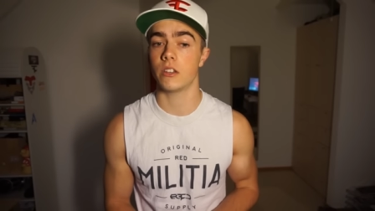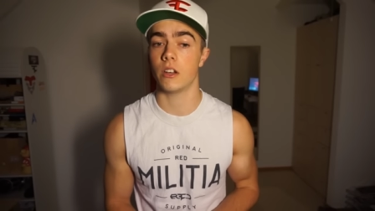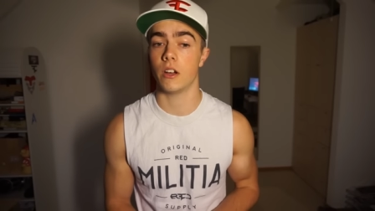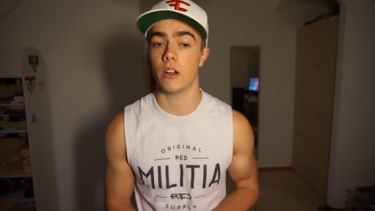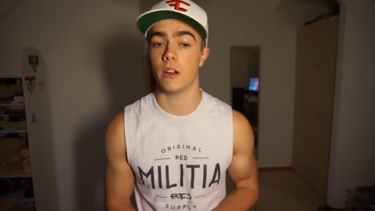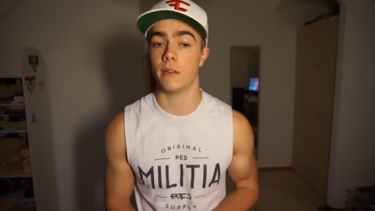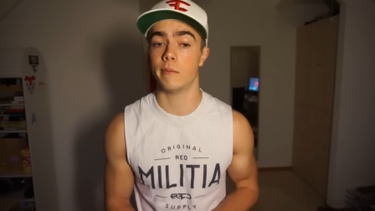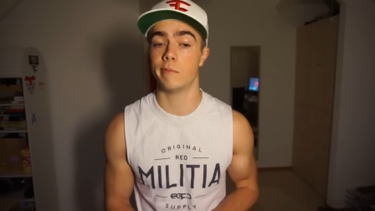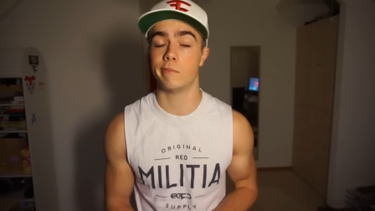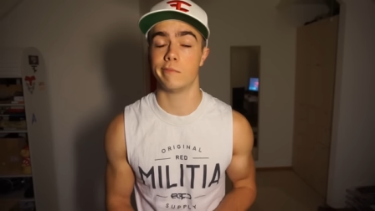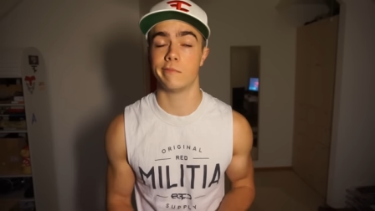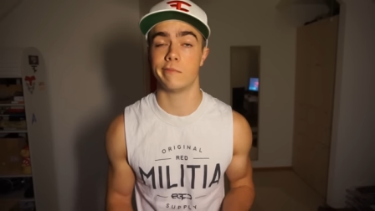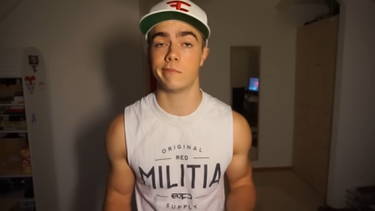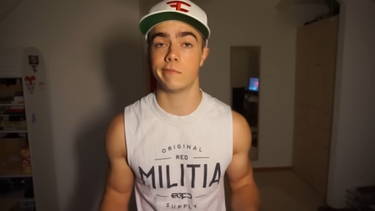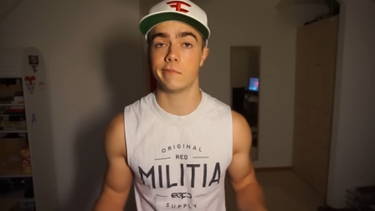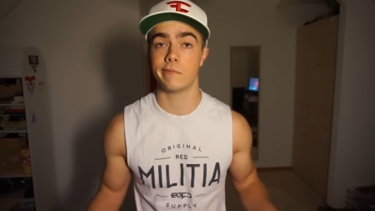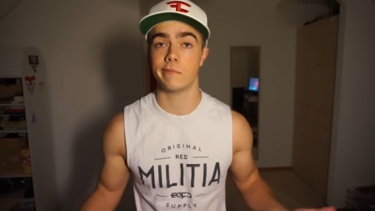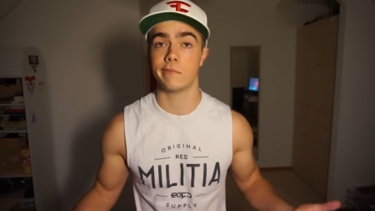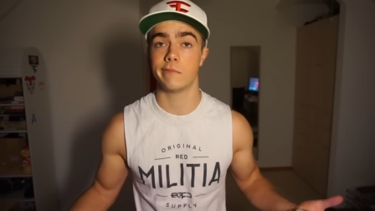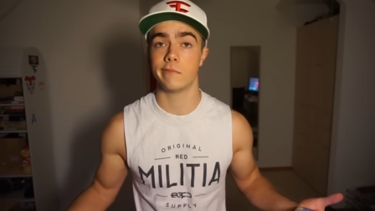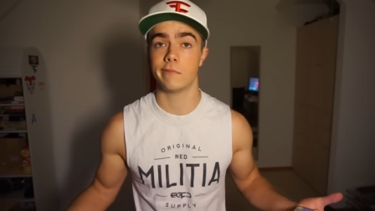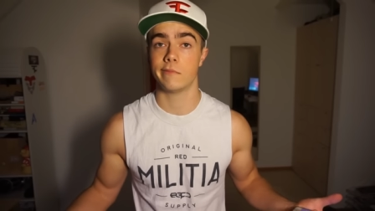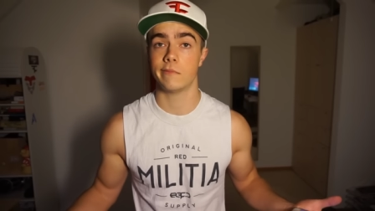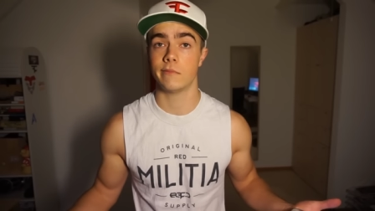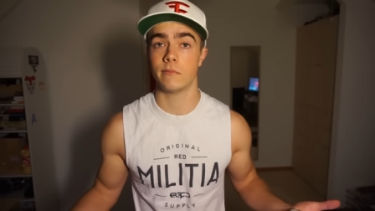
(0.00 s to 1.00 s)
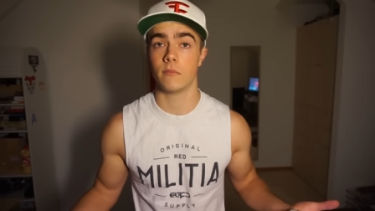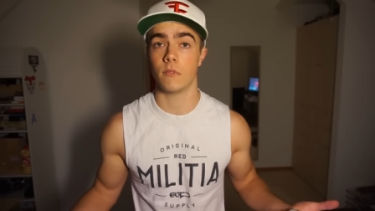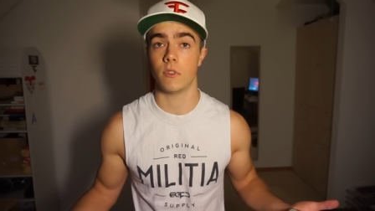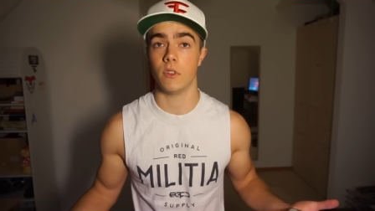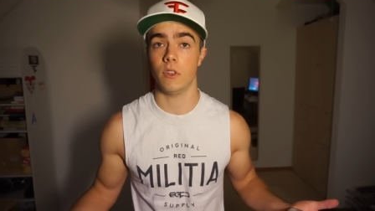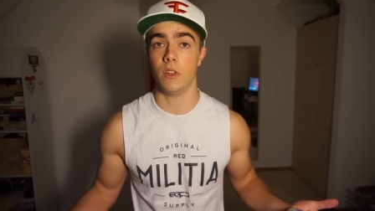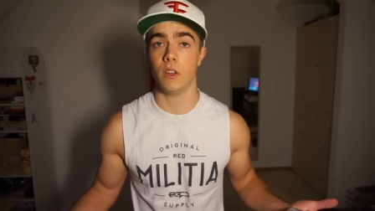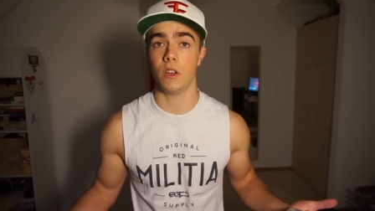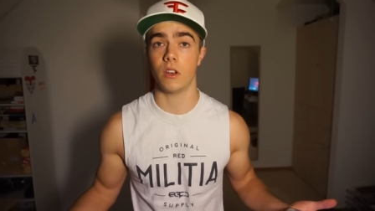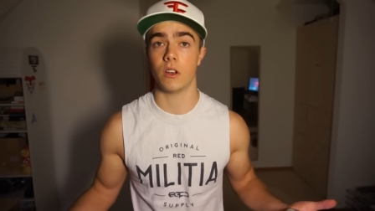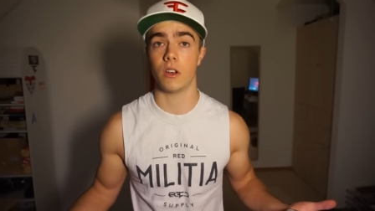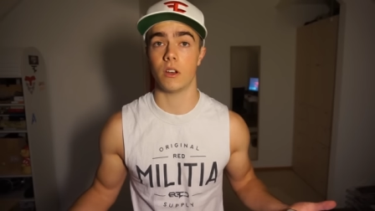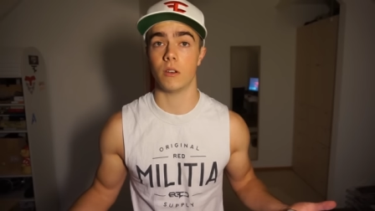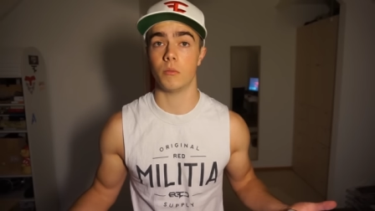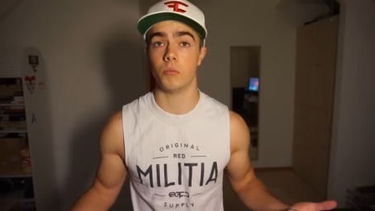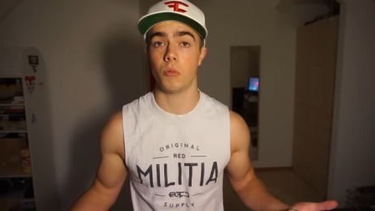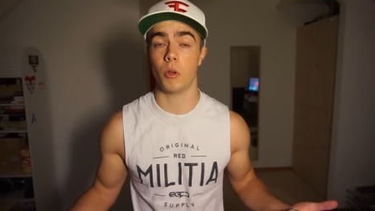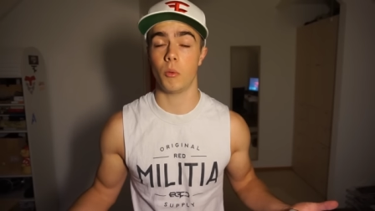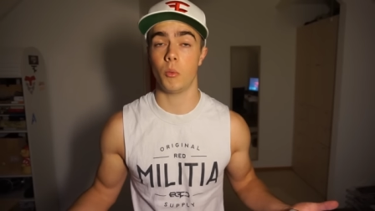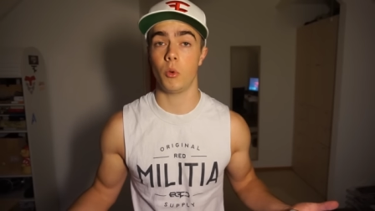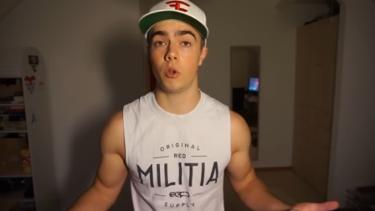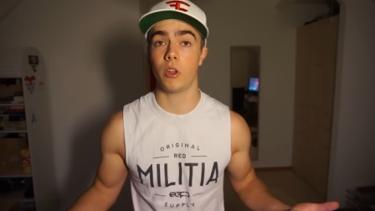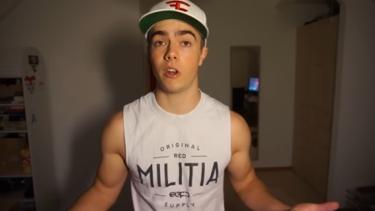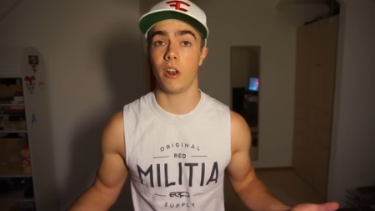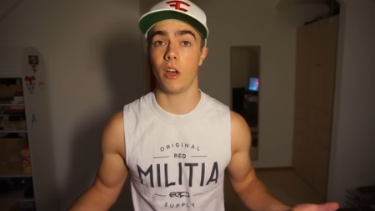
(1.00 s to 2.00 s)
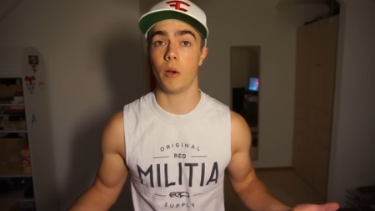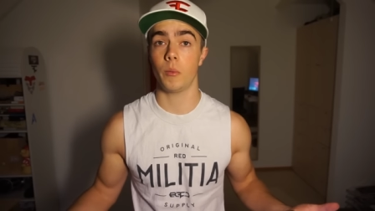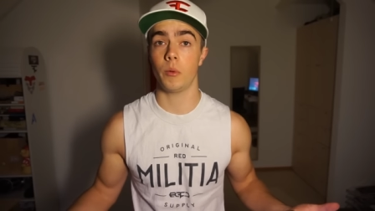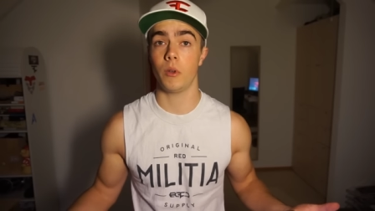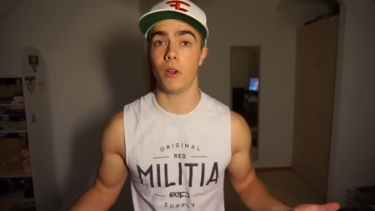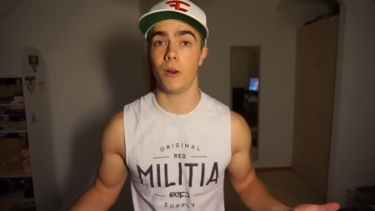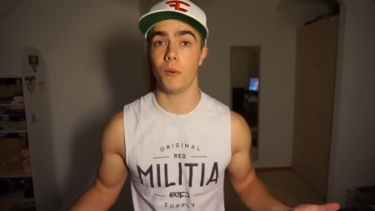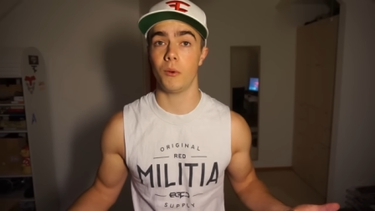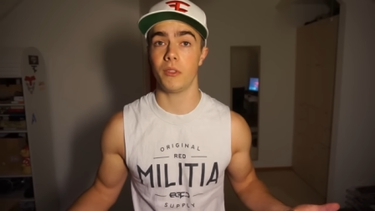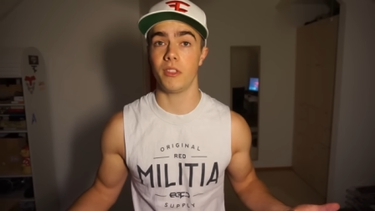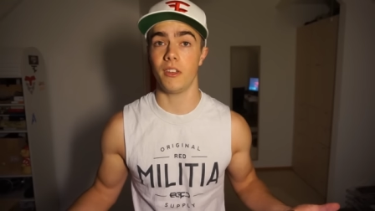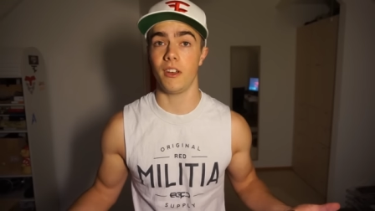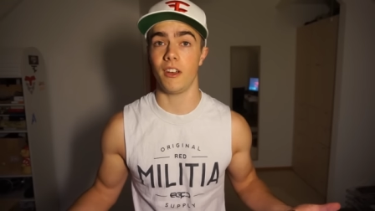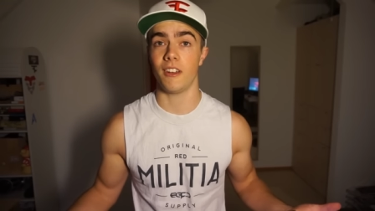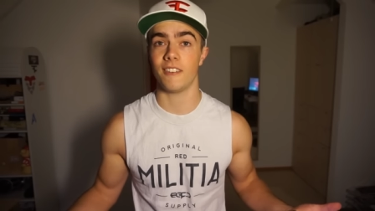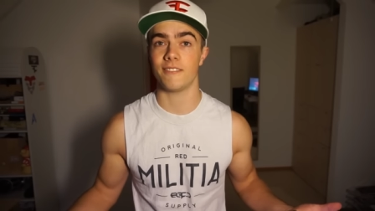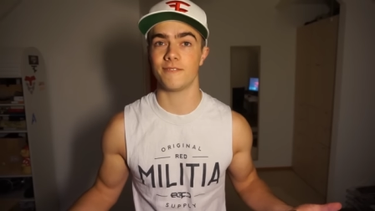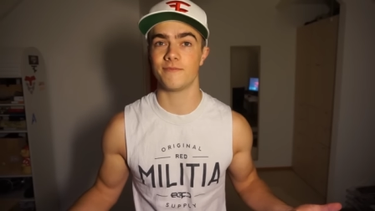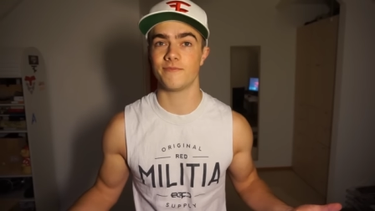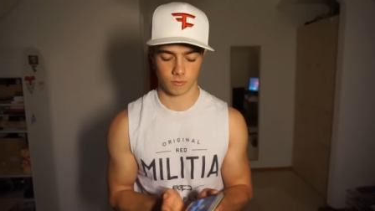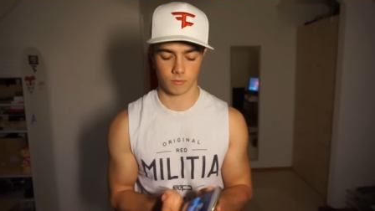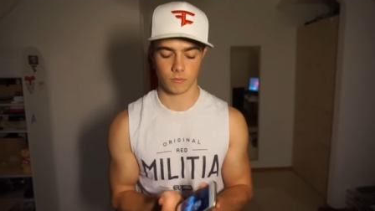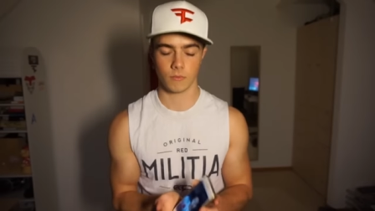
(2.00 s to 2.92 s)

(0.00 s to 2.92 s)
Um, yeah, maybe we can help you out with that.